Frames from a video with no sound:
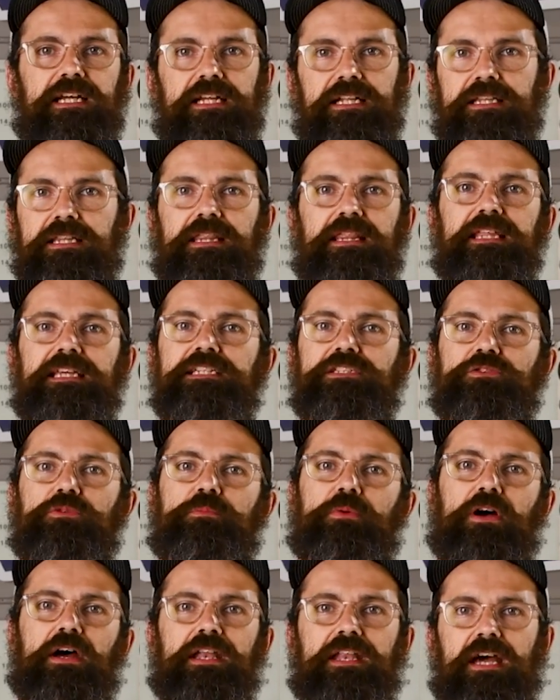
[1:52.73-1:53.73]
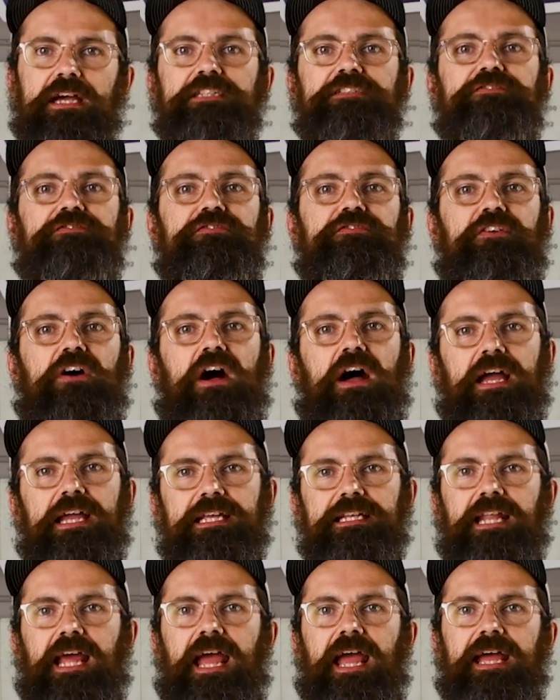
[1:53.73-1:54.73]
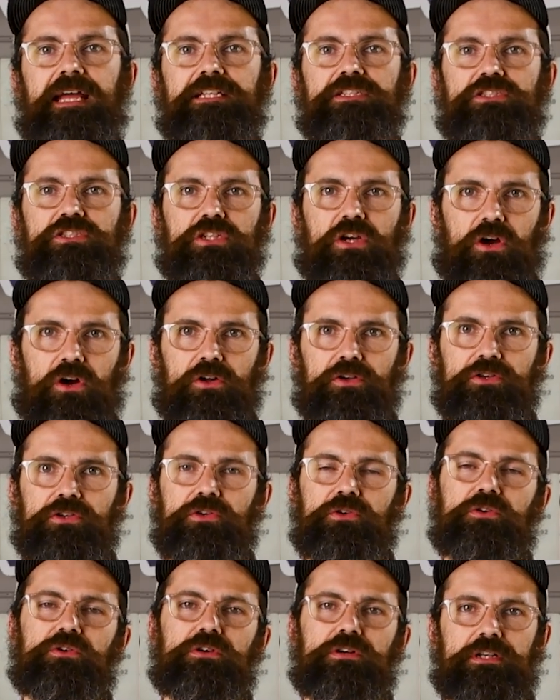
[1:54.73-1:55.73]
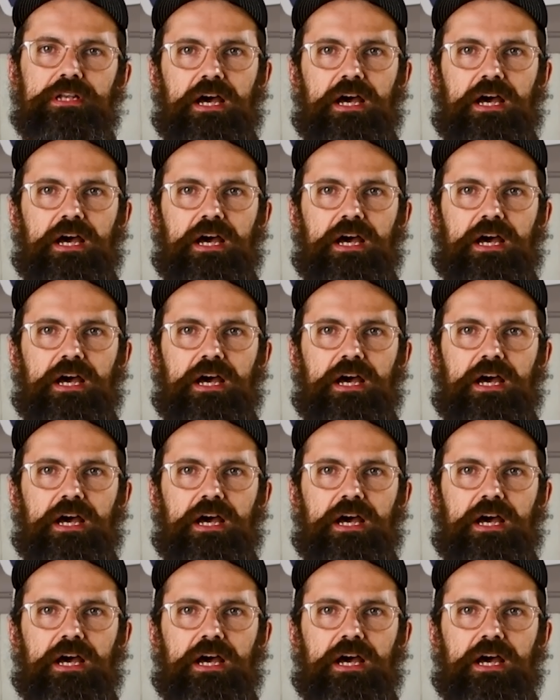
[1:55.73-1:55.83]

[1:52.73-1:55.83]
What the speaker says: and these will put a nice fine edge on your